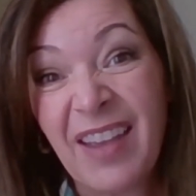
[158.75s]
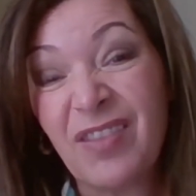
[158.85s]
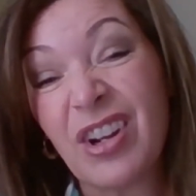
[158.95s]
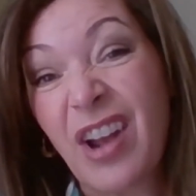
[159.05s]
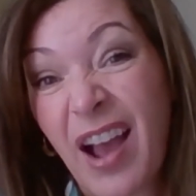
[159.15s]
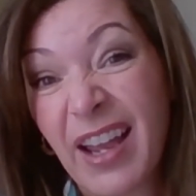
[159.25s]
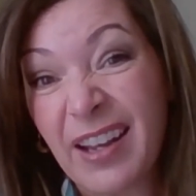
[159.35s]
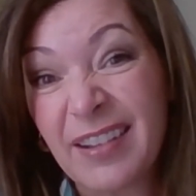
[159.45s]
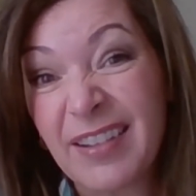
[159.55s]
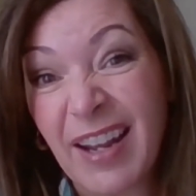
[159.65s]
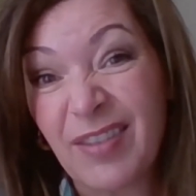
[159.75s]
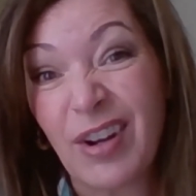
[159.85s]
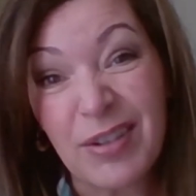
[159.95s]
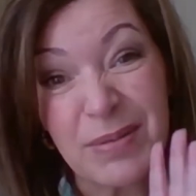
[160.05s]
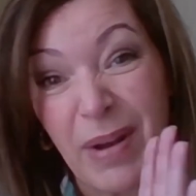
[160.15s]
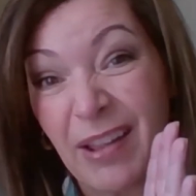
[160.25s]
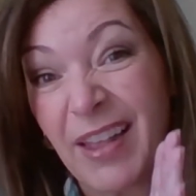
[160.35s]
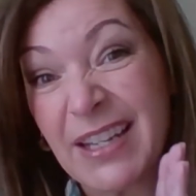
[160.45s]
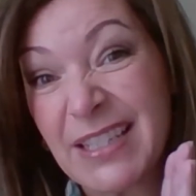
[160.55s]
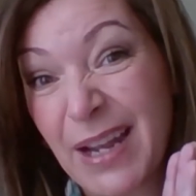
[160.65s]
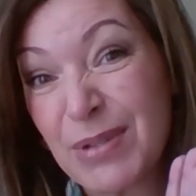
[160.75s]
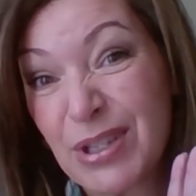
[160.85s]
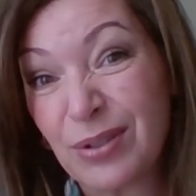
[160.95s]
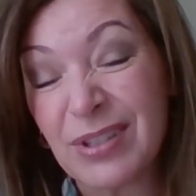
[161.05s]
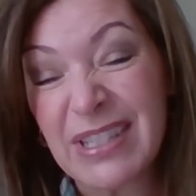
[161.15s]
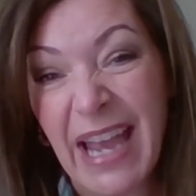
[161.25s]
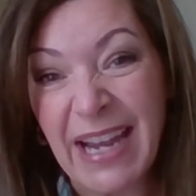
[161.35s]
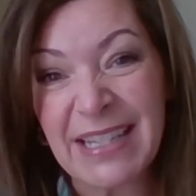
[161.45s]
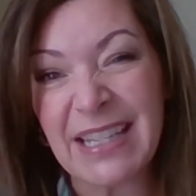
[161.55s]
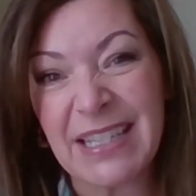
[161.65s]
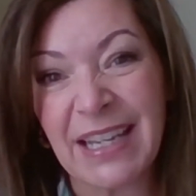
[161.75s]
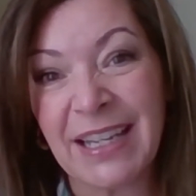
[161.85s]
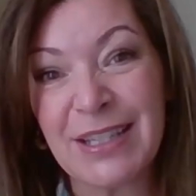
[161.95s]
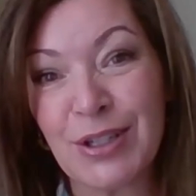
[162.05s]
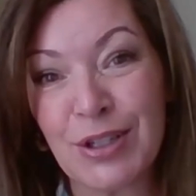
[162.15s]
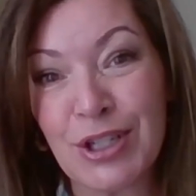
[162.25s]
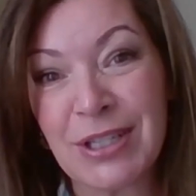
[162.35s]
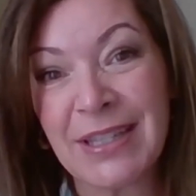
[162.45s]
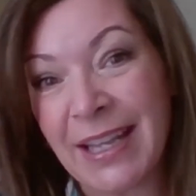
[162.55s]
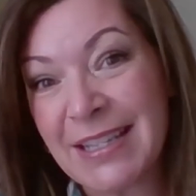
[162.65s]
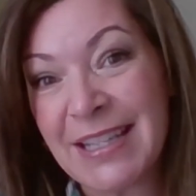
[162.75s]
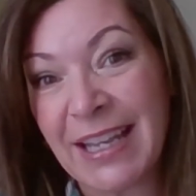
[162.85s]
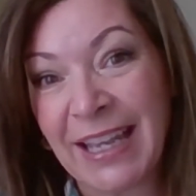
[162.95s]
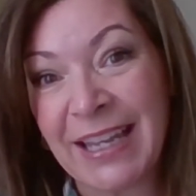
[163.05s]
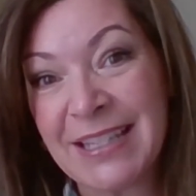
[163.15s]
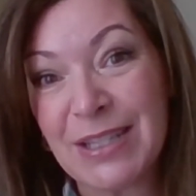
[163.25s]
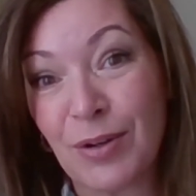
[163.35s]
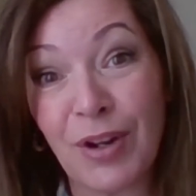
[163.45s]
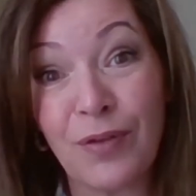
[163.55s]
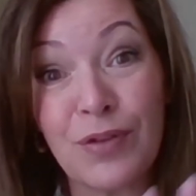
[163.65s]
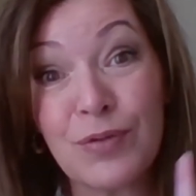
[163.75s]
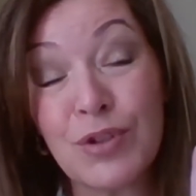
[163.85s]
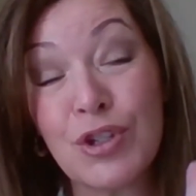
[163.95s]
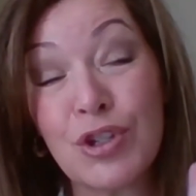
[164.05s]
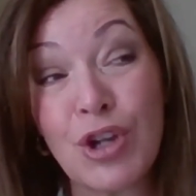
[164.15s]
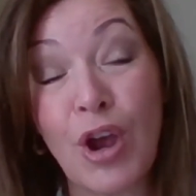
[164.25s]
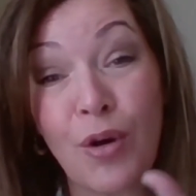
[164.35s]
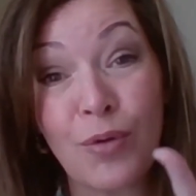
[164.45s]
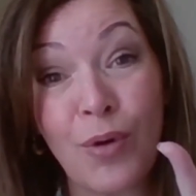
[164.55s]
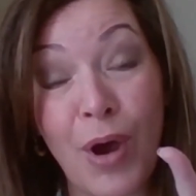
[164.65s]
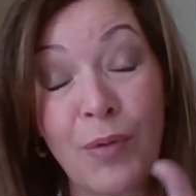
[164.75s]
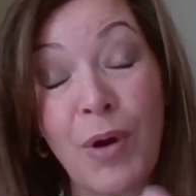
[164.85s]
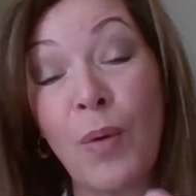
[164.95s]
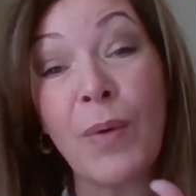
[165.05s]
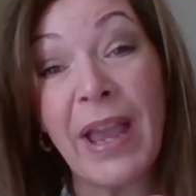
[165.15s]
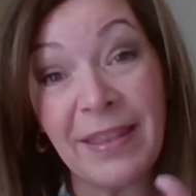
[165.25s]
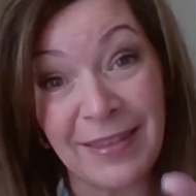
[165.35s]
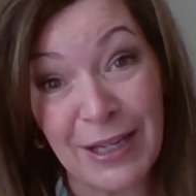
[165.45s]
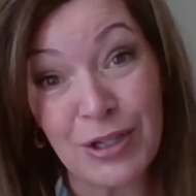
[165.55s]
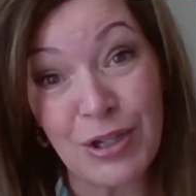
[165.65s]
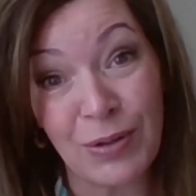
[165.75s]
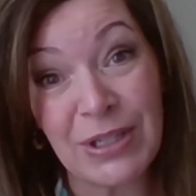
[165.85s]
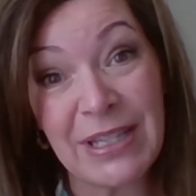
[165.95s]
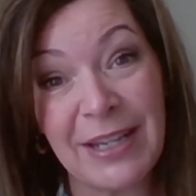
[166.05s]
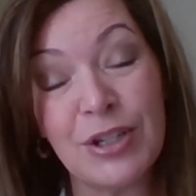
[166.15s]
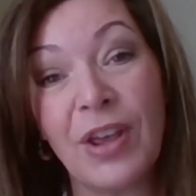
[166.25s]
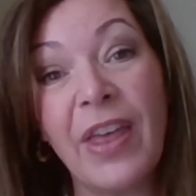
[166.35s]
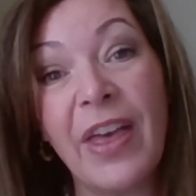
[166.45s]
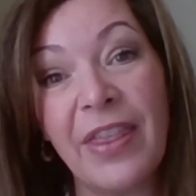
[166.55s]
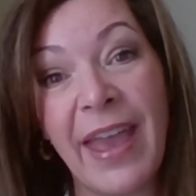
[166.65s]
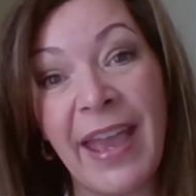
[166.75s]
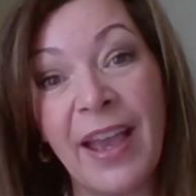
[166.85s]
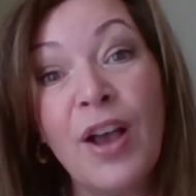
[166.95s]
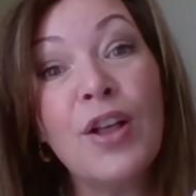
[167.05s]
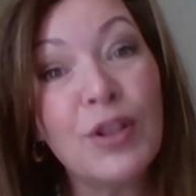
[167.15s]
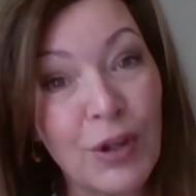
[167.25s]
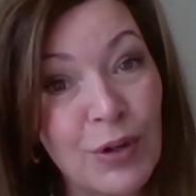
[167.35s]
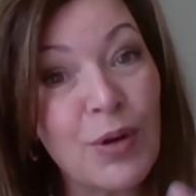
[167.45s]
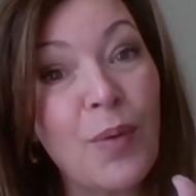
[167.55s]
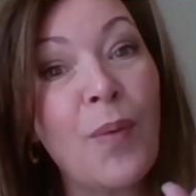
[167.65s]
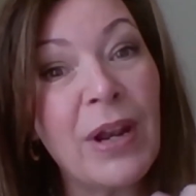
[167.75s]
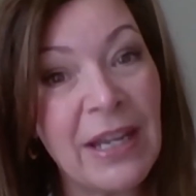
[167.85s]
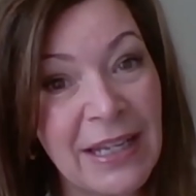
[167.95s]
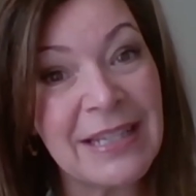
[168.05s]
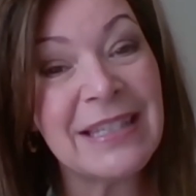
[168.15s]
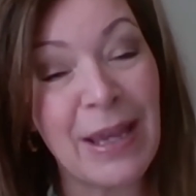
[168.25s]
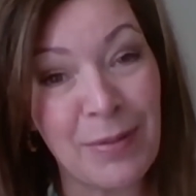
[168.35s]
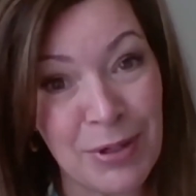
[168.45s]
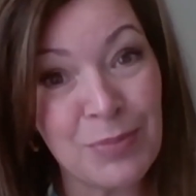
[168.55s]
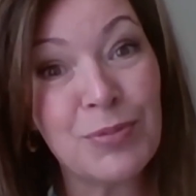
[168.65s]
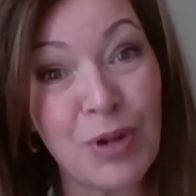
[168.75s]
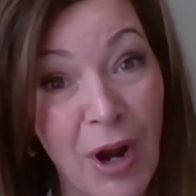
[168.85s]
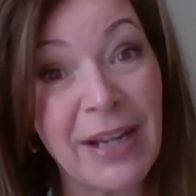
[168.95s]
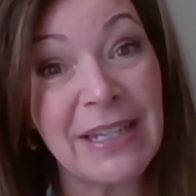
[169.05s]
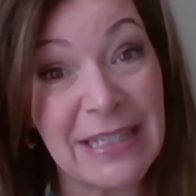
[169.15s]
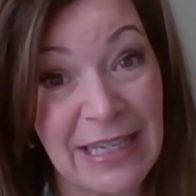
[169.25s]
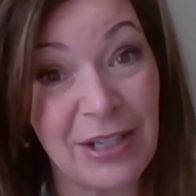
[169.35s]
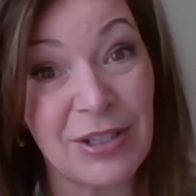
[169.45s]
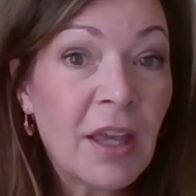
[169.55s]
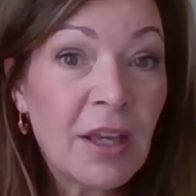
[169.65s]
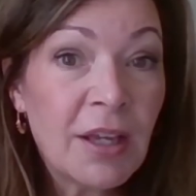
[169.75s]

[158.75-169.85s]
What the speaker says: If you don't spend a lot of time in schools, exit tickets are just things that kids sort of show, a way that they show the teacher that they learned what it is they were trying to teach them.